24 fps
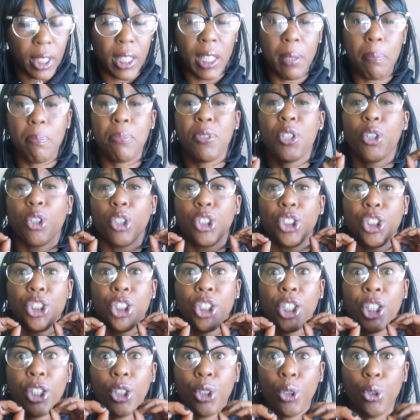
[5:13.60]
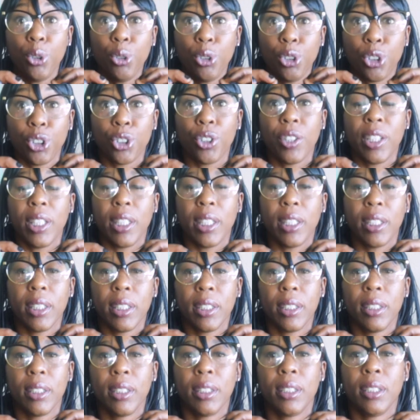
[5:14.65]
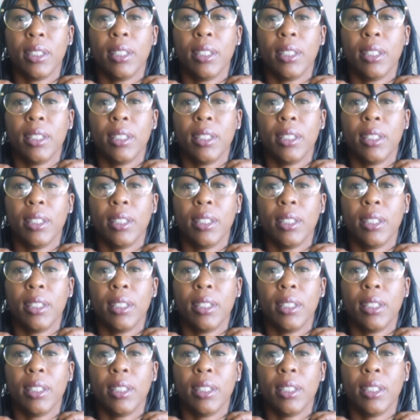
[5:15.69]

keep your children